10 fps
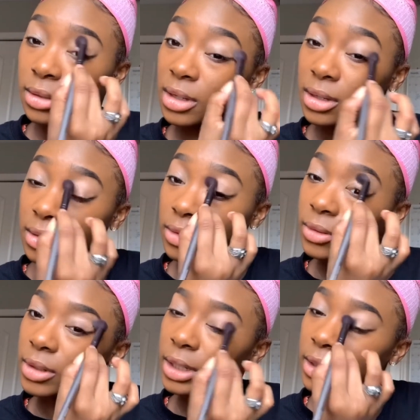you're
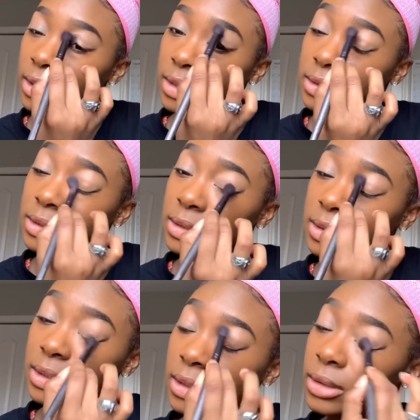gonna
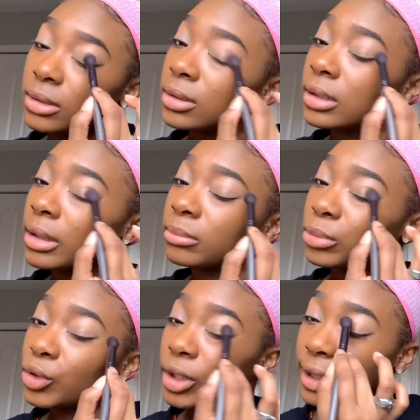conceal and
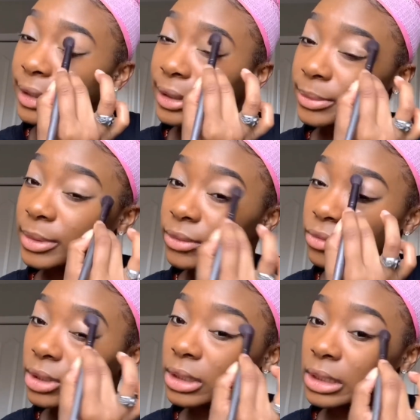prime
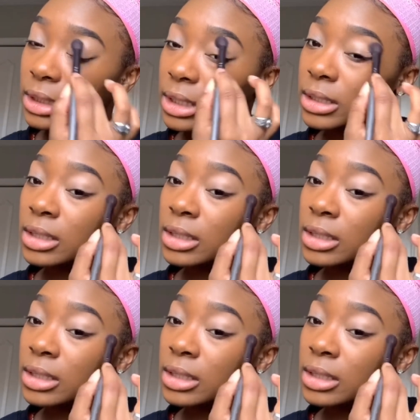everything.